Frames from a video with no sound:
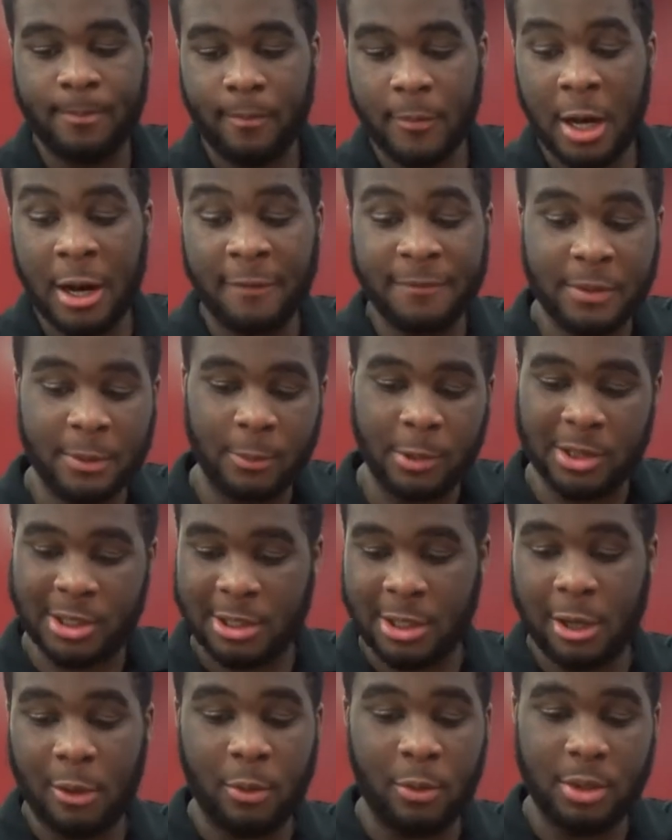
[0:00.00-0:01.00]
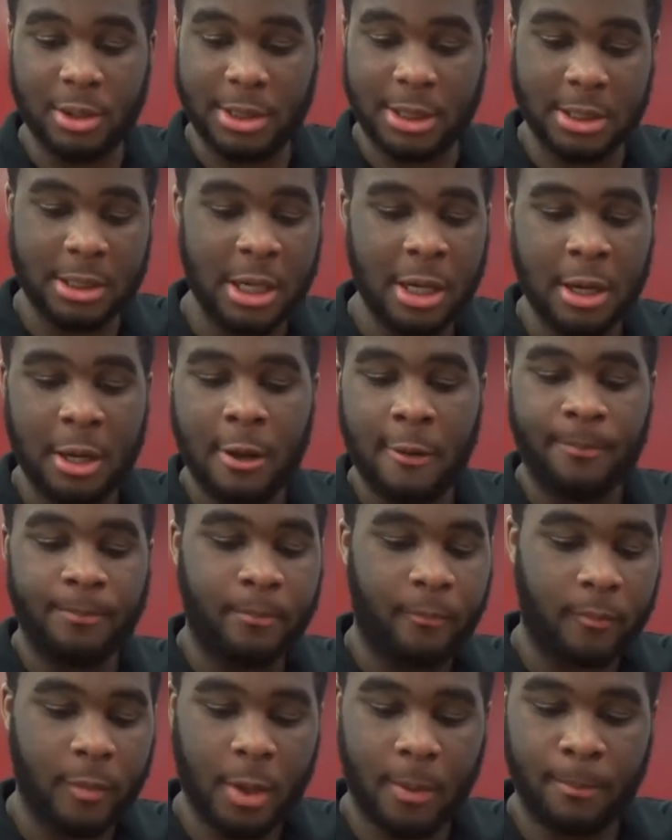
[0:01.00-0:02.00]
After what Star Wars is.
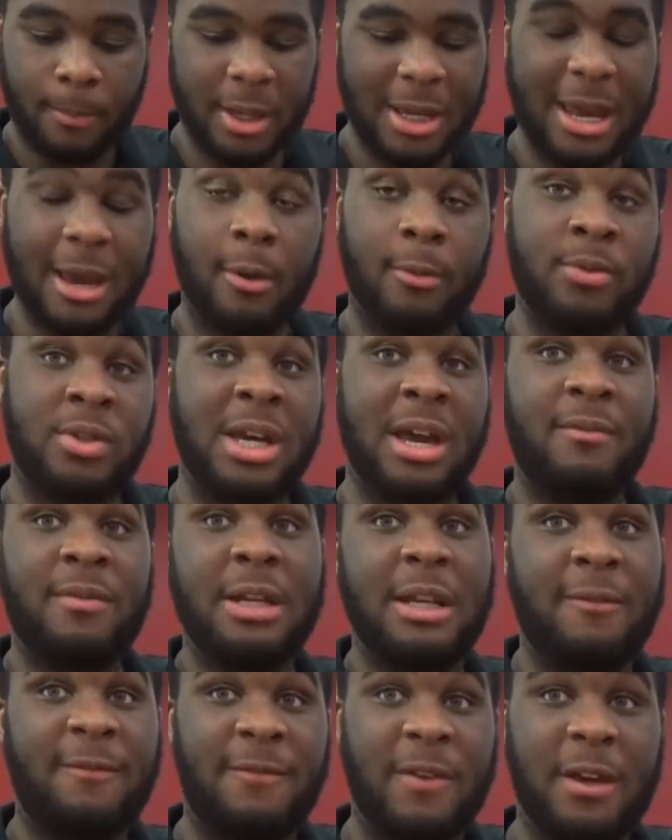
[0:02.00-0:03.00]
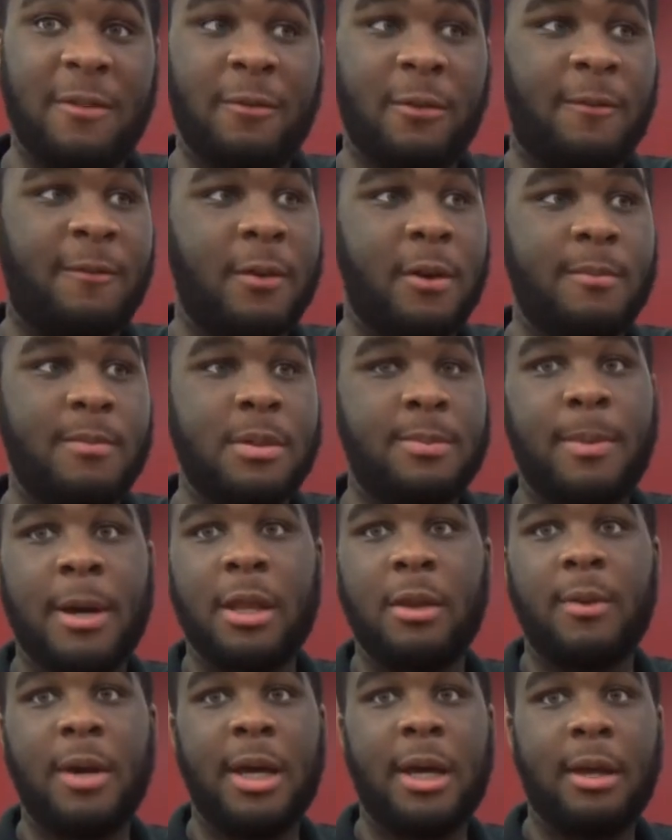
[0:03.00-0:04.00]
But yeah, do you have any favorite films,
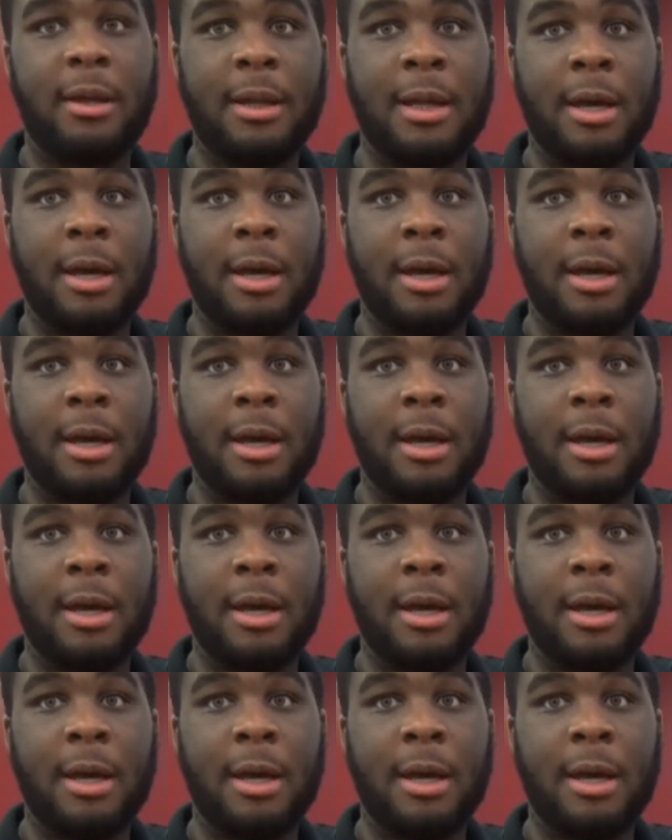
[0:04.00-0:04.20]
by the way,